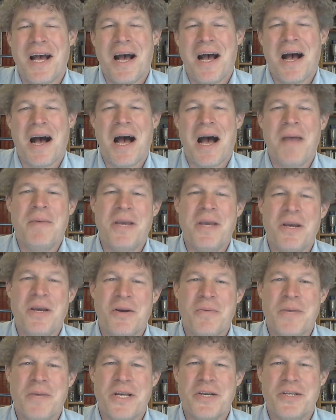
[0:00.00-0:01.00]
I'm here
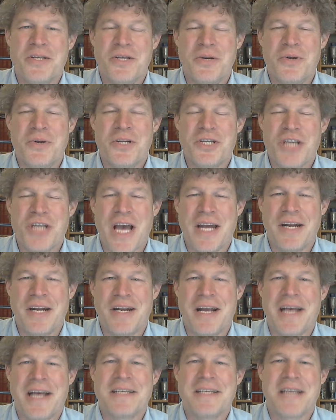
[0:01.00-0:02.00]
because Ewan Shannon
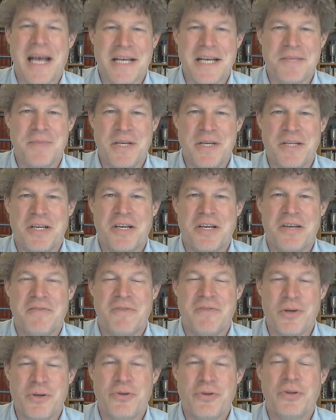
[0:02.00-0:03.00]
has asked me to
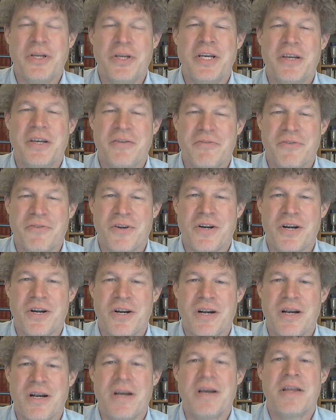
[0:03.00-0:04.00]
virtually
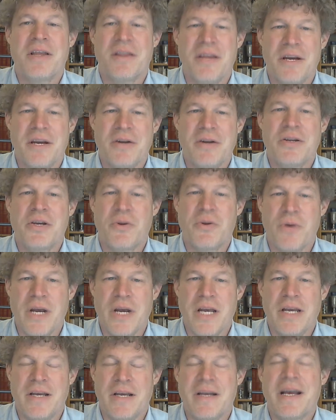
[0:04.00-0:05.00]
confer their
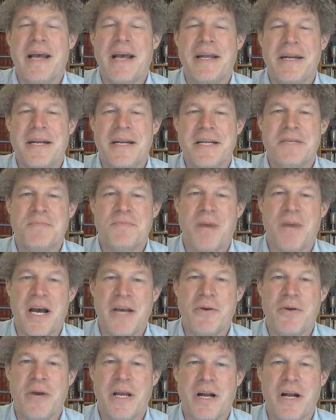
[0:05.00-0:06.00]
degree, and it is my
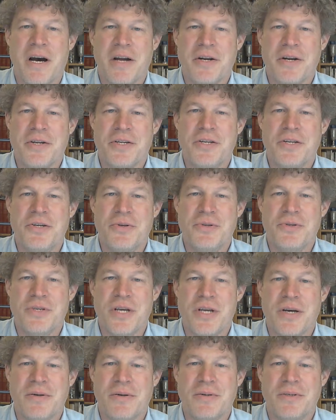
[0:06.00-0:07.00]
great honor to do so.
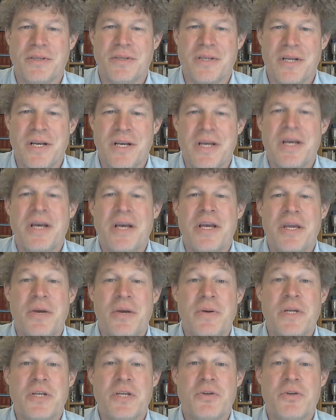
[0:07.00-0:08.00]

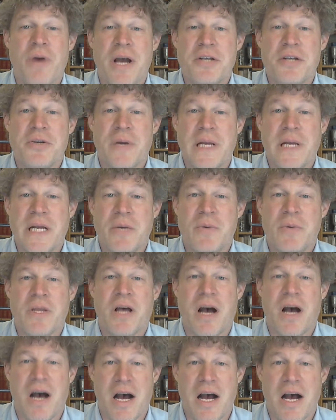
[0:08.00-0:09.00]
Ewan is graduating with
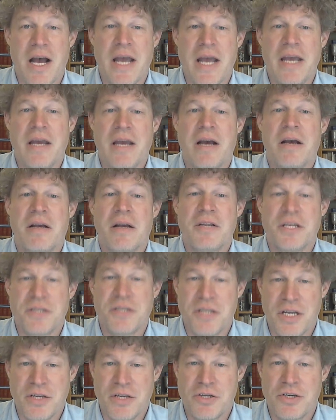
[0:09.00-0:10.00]
high
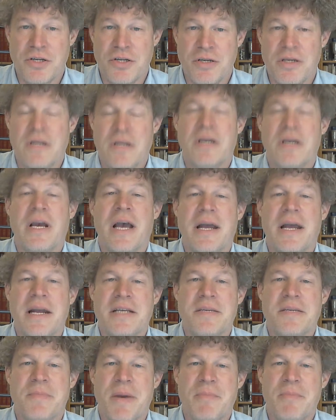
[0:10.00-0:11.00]
distinction and
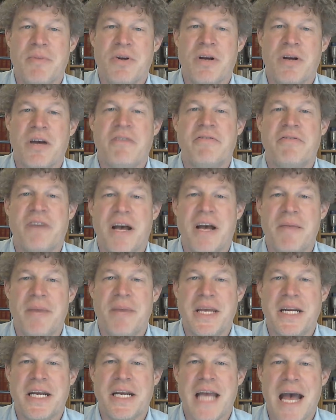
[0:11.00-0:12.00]
as a member of Phi
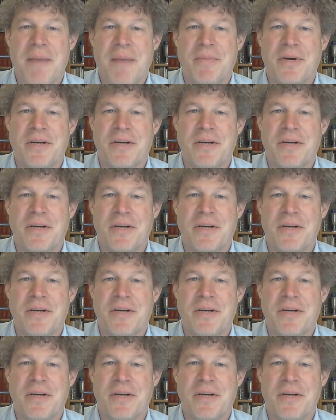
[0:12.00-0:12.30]
Beta Kappa.